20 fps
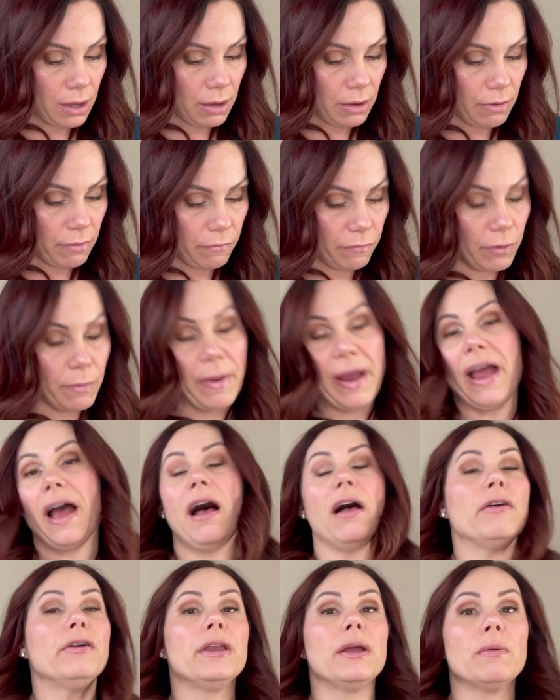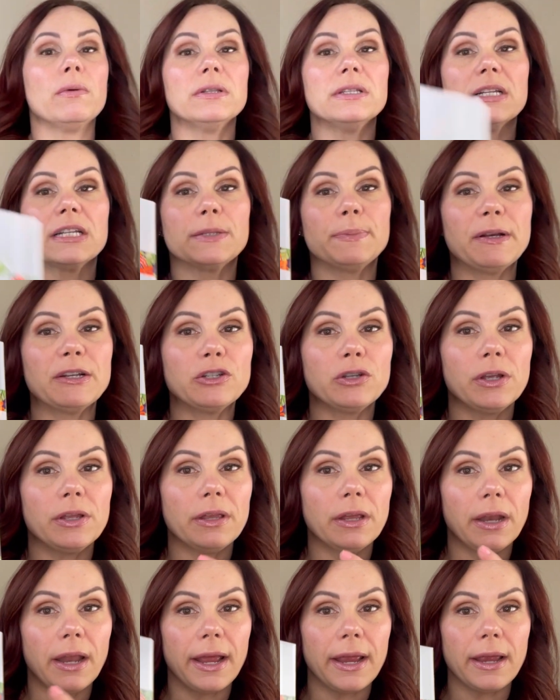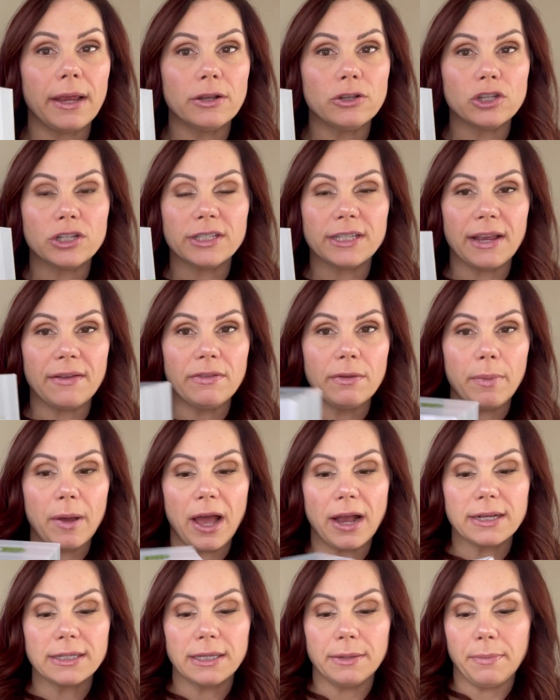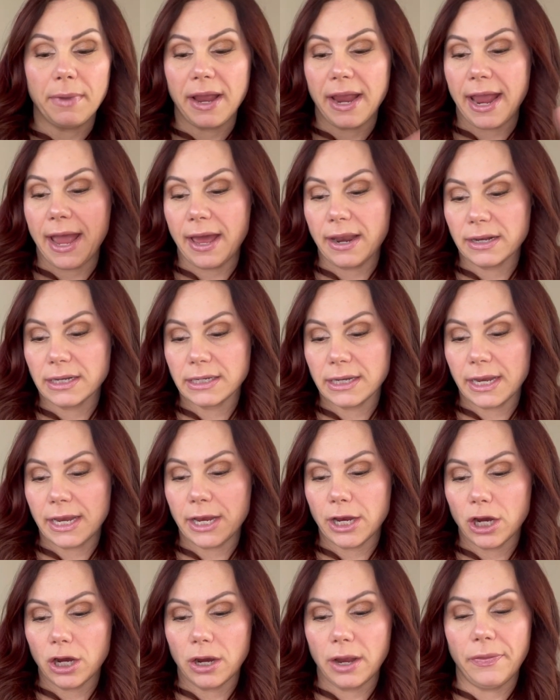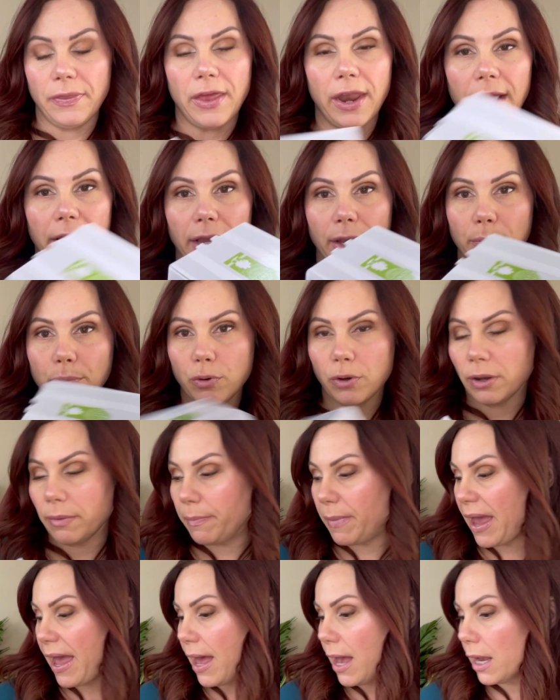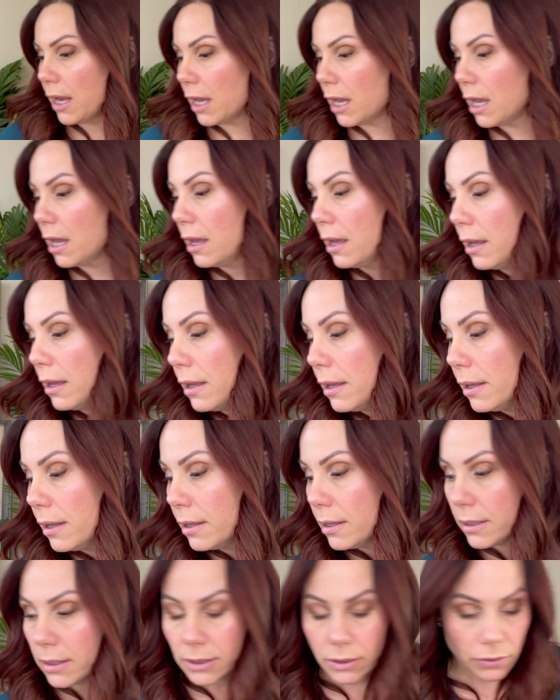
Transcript: for my holiday ones especially, then I just save the box in my attic here and then I can put it back. So